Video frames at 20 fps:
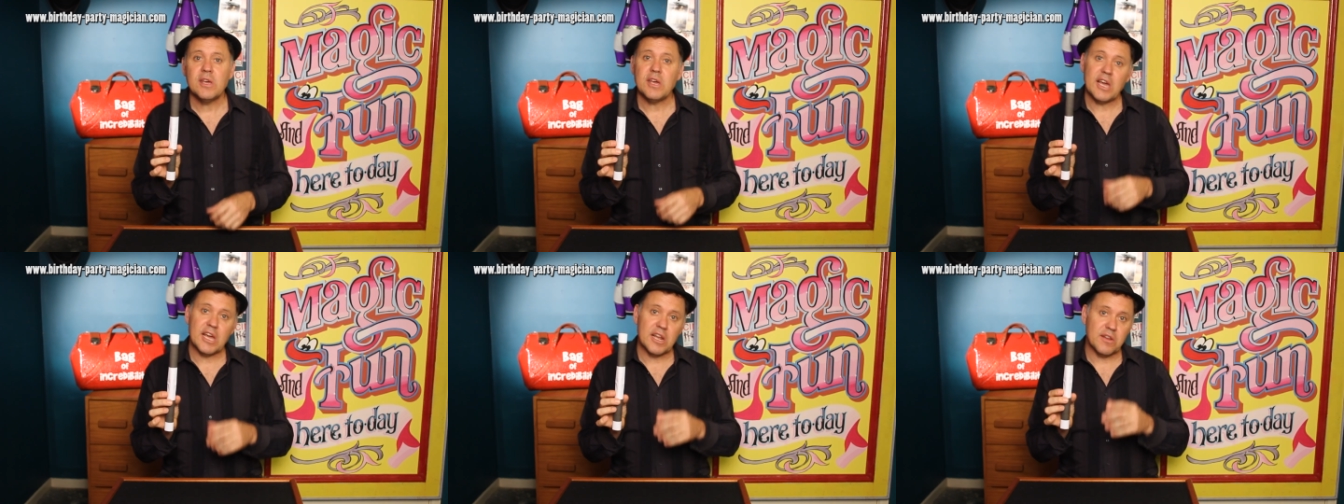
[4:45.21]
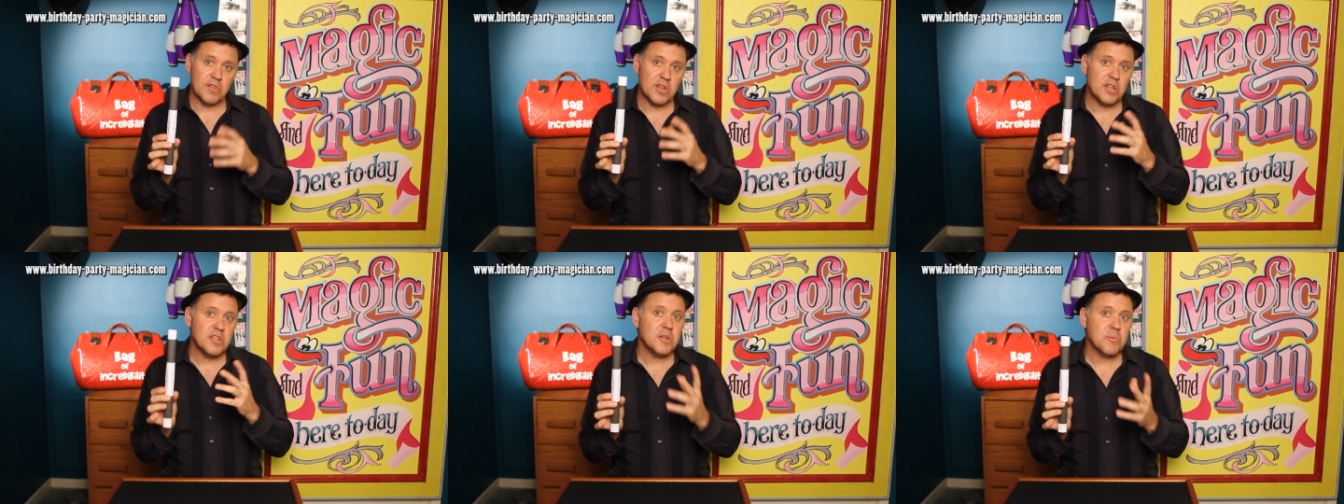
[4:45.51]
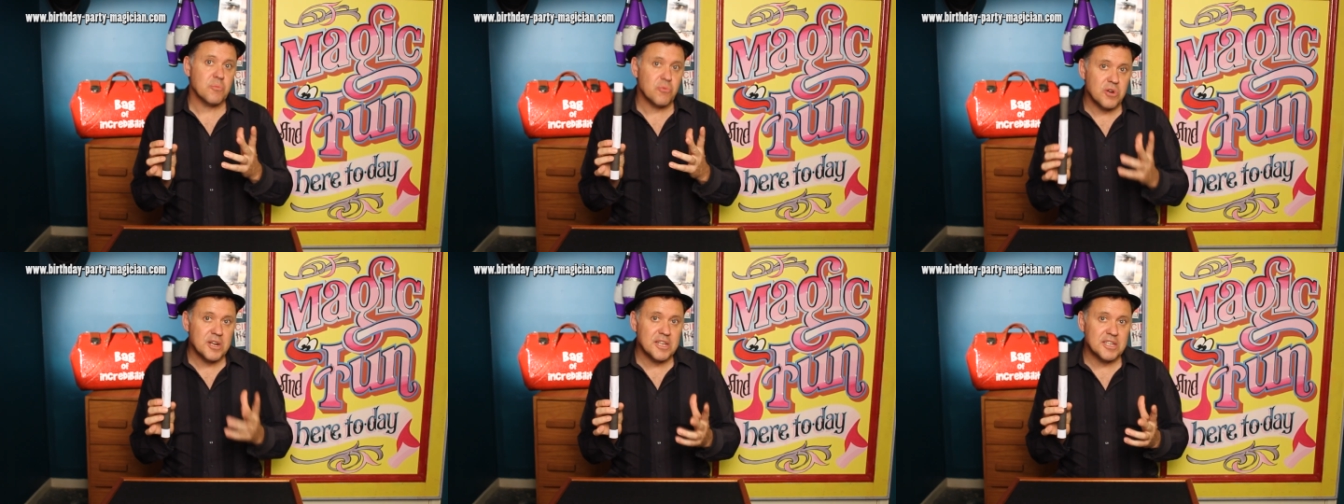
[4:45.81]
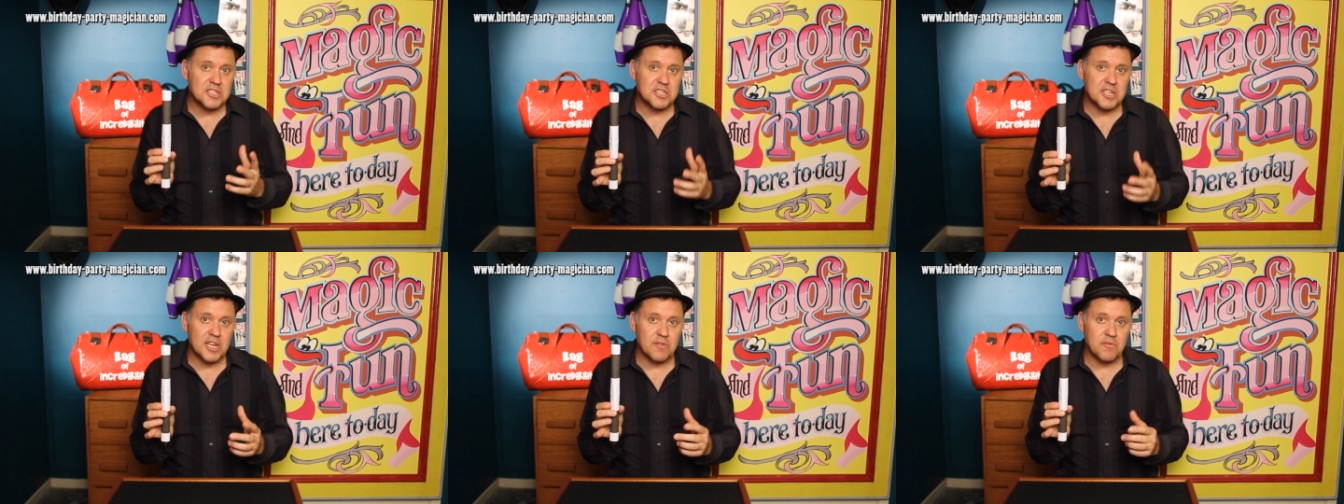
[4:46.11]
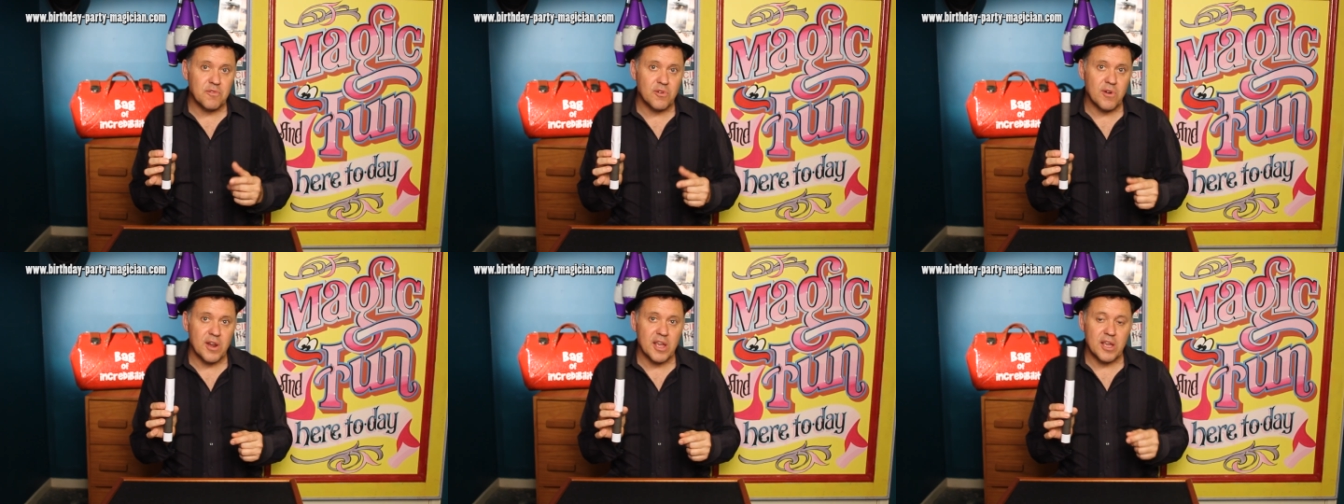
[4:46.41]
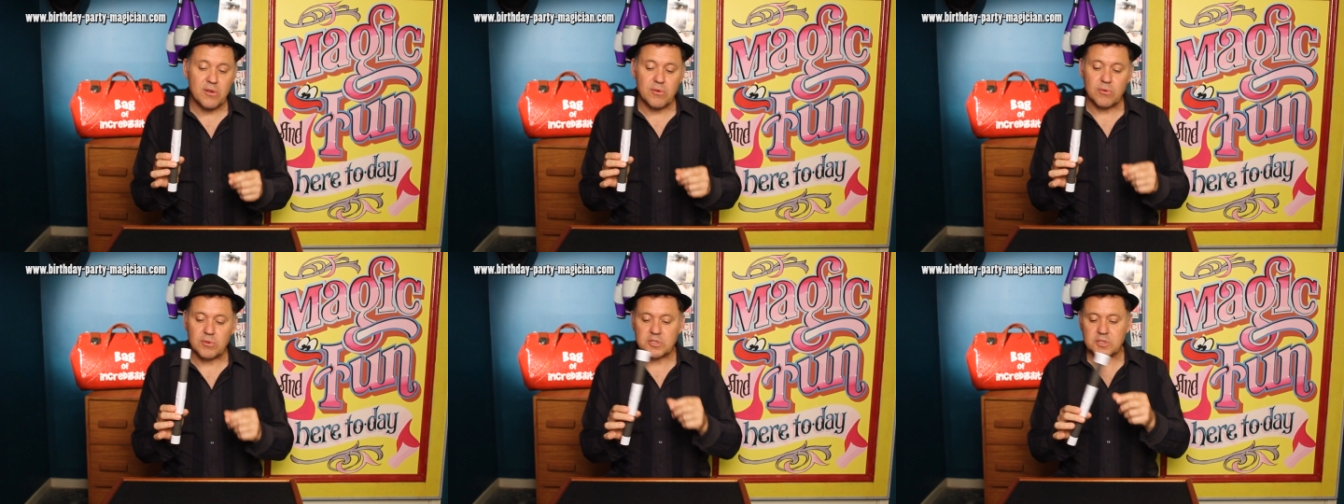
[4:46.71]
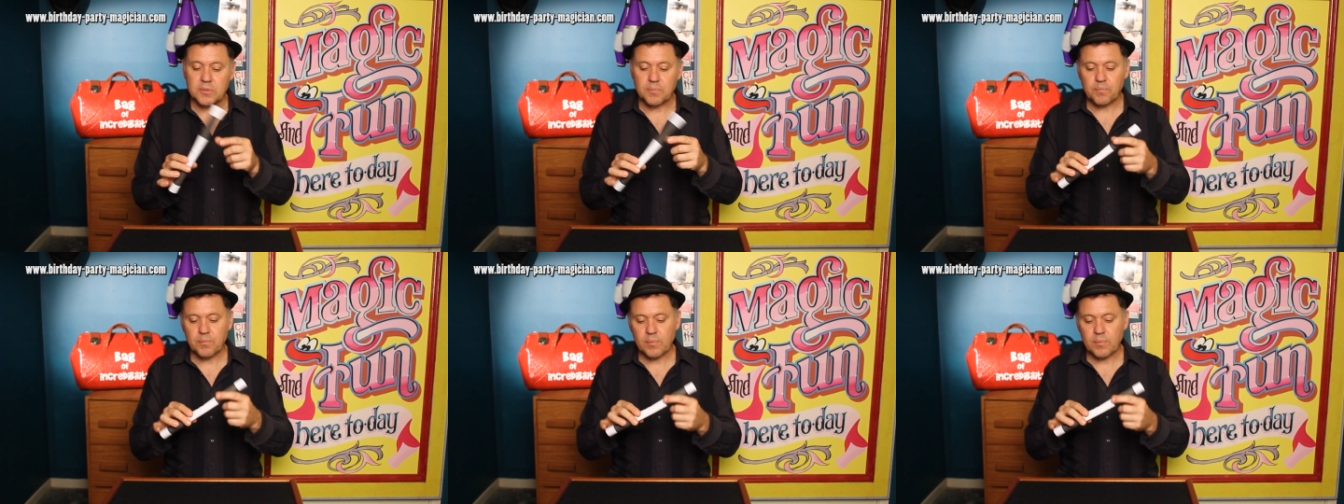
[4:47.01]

and then you're pretty set for angles.